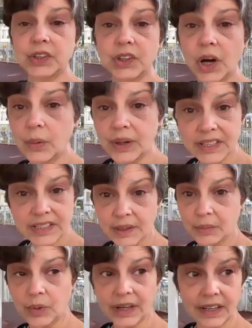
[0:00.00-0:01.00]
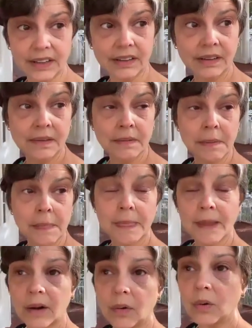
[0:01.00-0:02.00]
or going somewhere
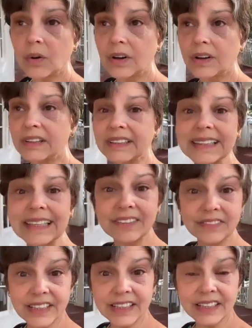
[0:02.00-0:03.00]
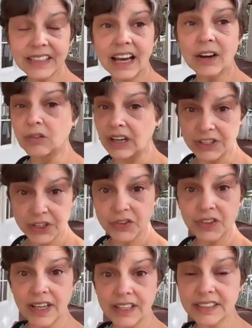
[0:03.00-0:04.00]
or leaving a
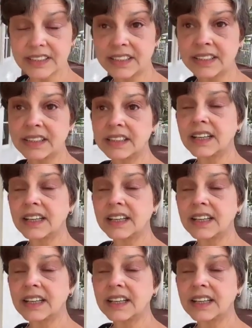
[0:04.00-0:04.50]
restaurant.